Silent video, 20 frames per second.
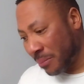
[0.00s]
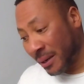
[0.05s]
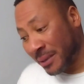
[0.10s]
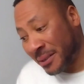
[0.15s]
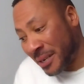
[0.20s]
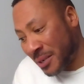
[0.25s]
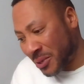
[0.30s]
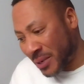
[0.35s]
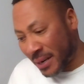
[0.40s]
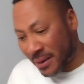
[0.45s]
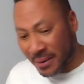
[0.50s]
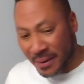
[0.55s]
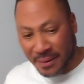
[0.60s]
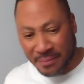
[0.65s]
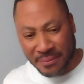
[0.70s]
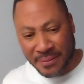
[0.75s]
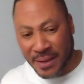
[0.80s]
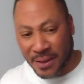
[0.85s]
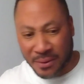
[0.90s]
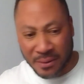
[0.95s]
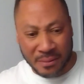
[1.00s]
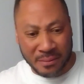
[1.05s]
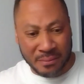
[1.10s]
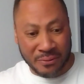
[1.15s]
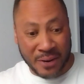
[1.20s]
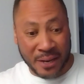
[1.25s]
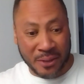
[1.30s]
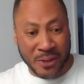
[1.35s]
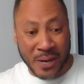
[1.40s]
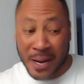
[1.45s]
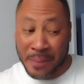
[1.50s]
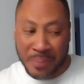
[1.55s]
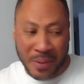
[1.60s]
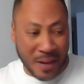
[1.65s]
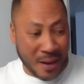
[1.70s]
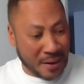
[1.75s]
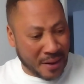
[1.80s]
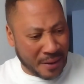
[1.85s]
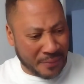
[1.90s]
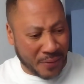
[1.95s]
But it tastes like another regular
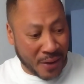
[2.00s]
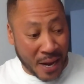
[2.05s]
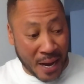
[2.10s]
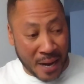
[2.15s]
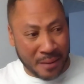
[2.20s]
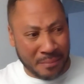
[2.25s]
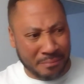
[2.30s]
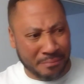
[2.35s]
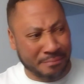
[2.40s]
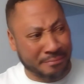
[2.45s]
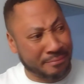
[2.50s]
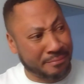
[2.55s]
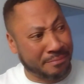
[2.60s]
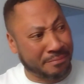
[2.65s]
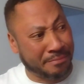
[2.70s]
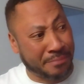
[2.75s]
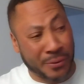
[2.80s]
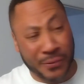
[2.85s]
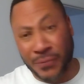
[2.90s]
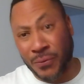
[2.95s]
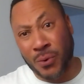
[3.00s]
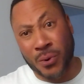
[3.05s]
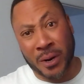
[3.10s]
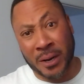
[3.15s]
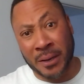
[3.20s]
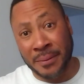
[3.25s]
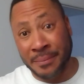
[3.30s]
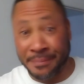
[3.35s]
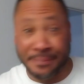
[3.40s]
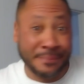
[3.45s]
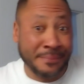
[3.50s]
IPA that I've had before.